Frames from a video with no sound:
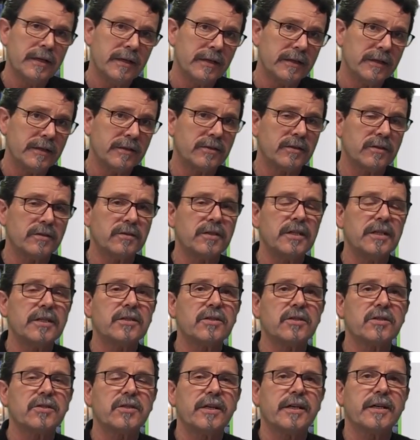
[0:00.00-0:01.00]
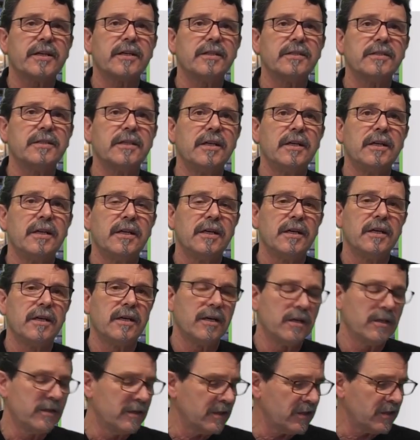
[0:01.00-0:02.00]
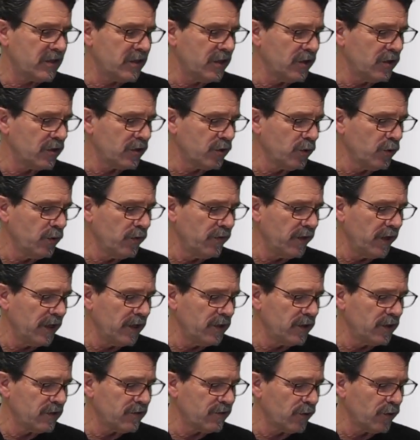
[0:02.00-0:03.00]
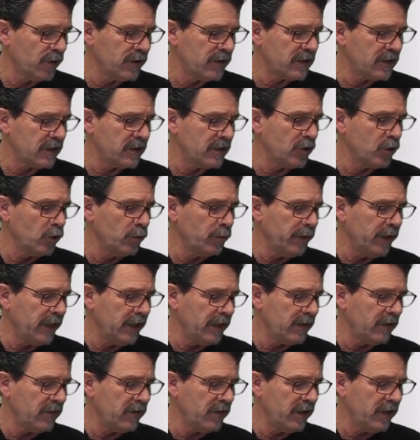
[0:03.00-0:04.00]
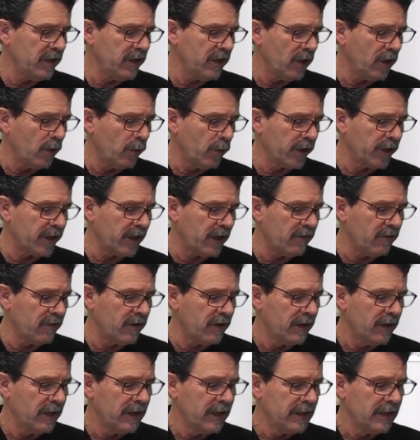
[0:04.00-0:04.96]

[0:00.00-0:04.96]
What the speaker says: it takes a second, the CO2 values, for instance, humidity or whatever.